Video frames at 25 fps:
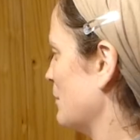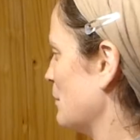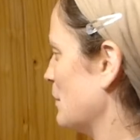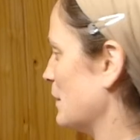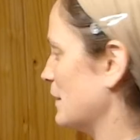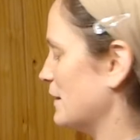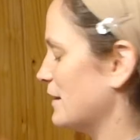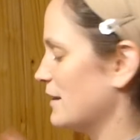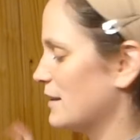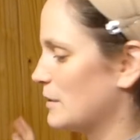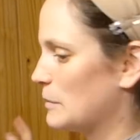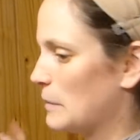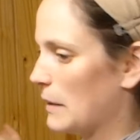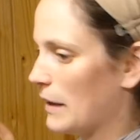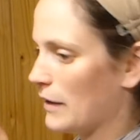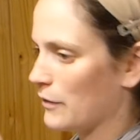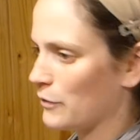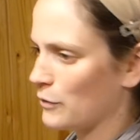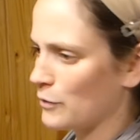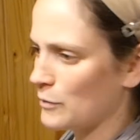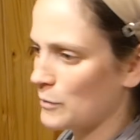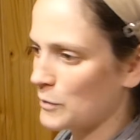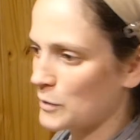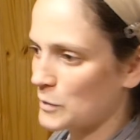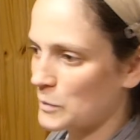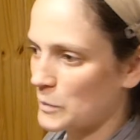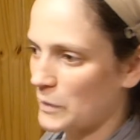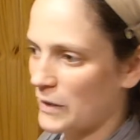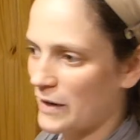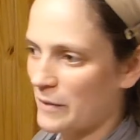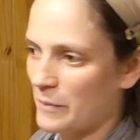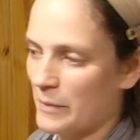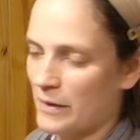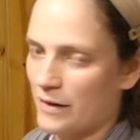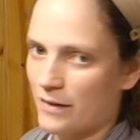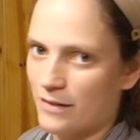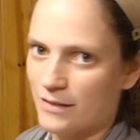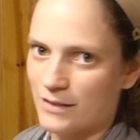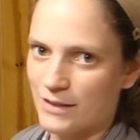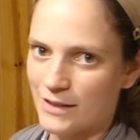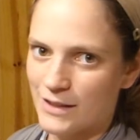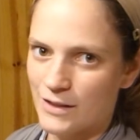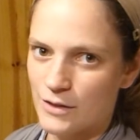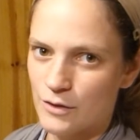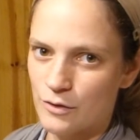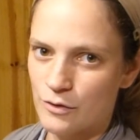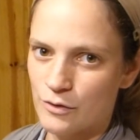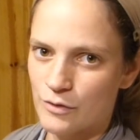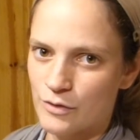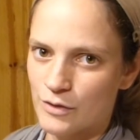but this bathroom is primarily
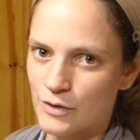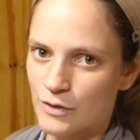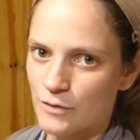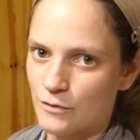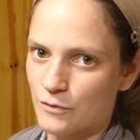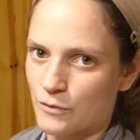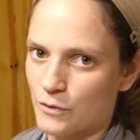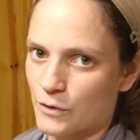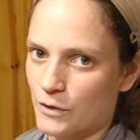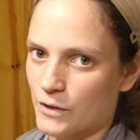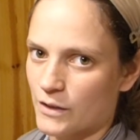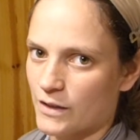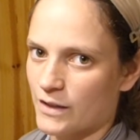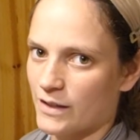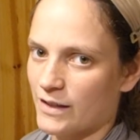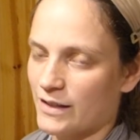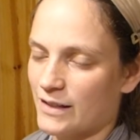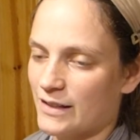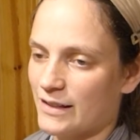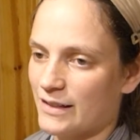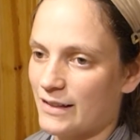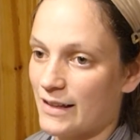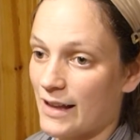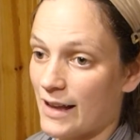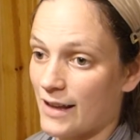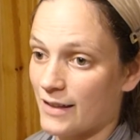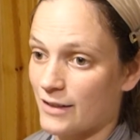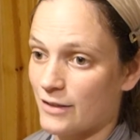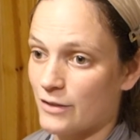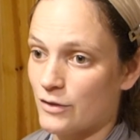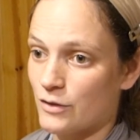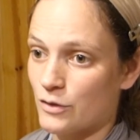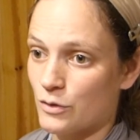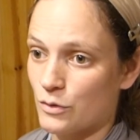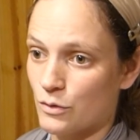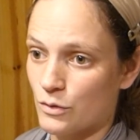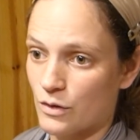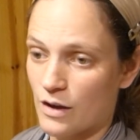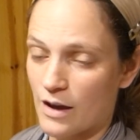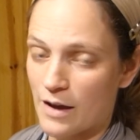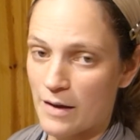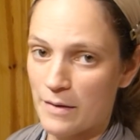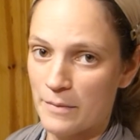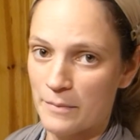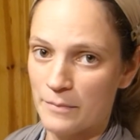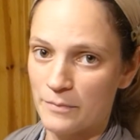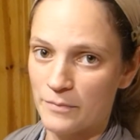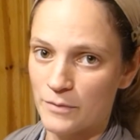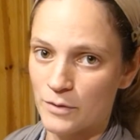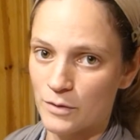used for guests who
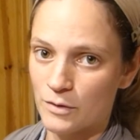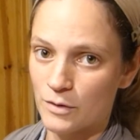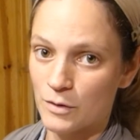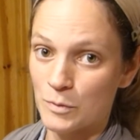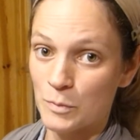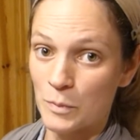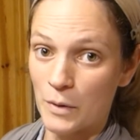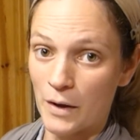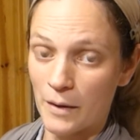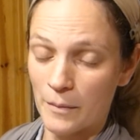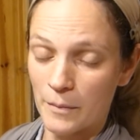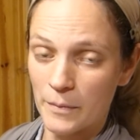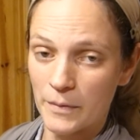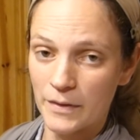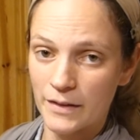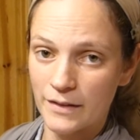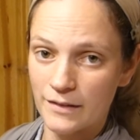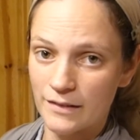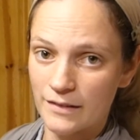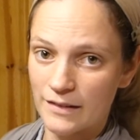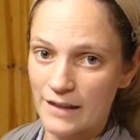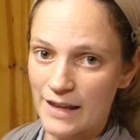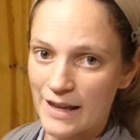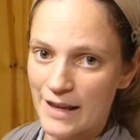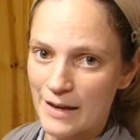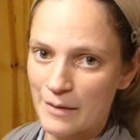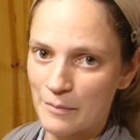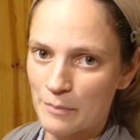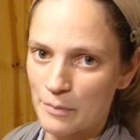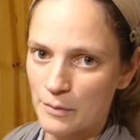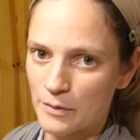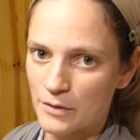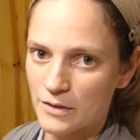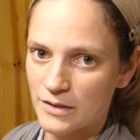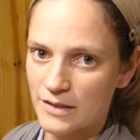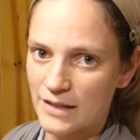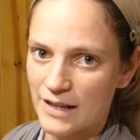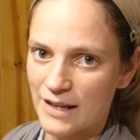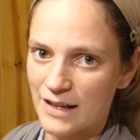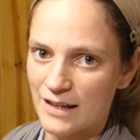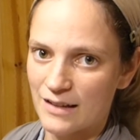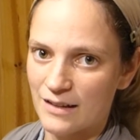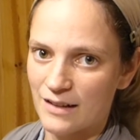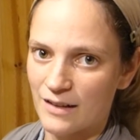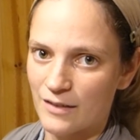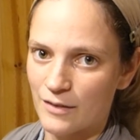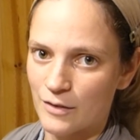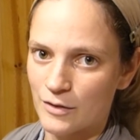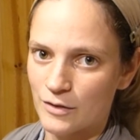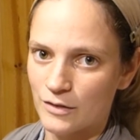come to this property to camp or stay in
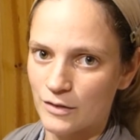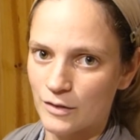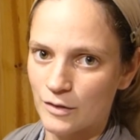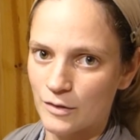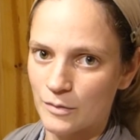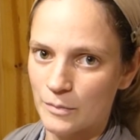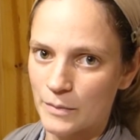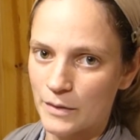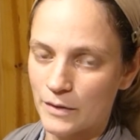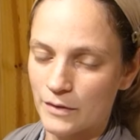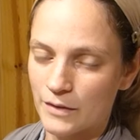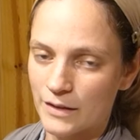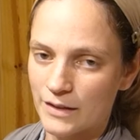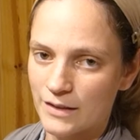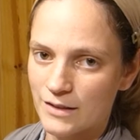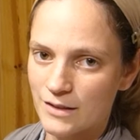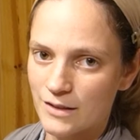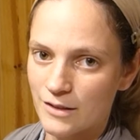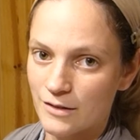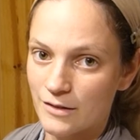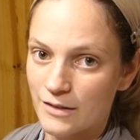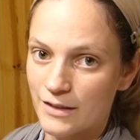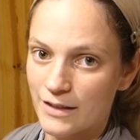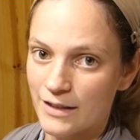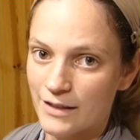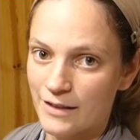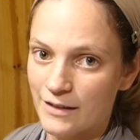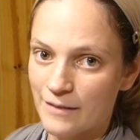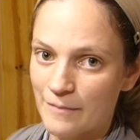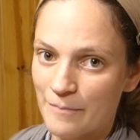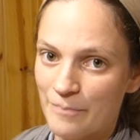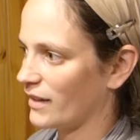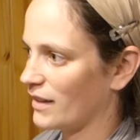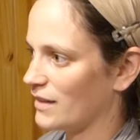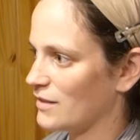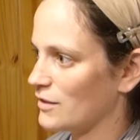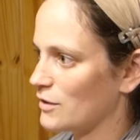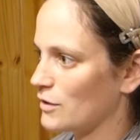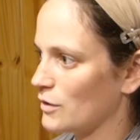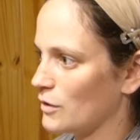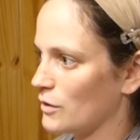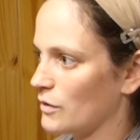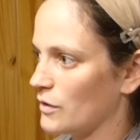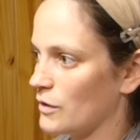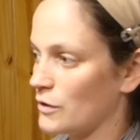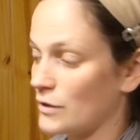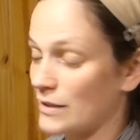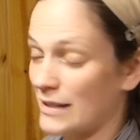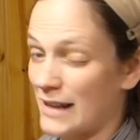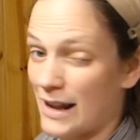other little buildings that are here. And so
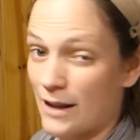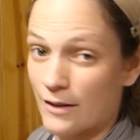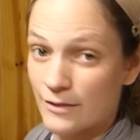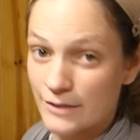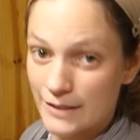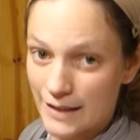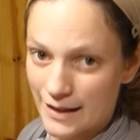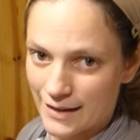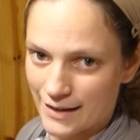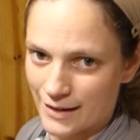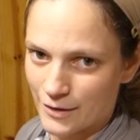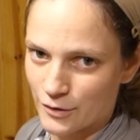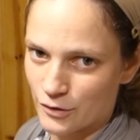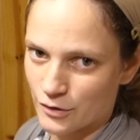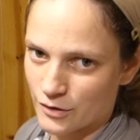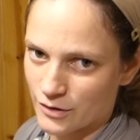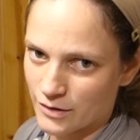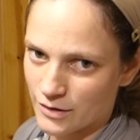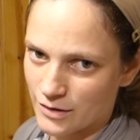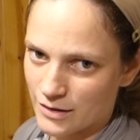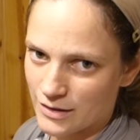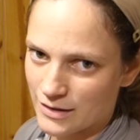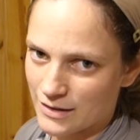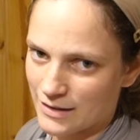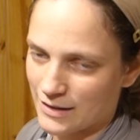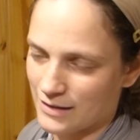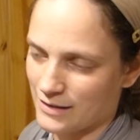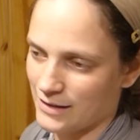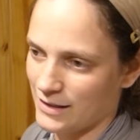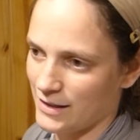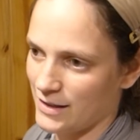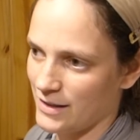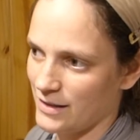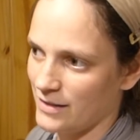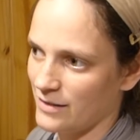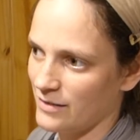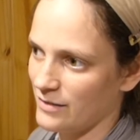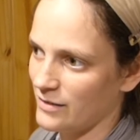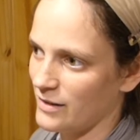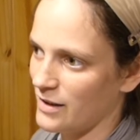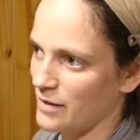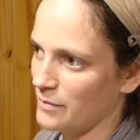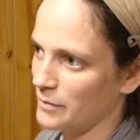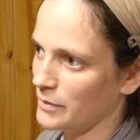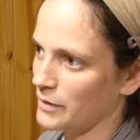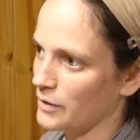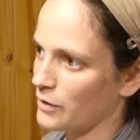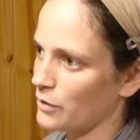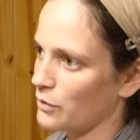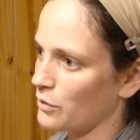there's an outside entrance that they come
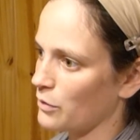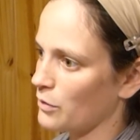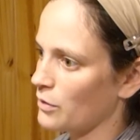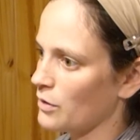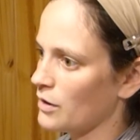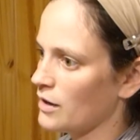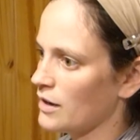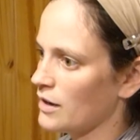in through.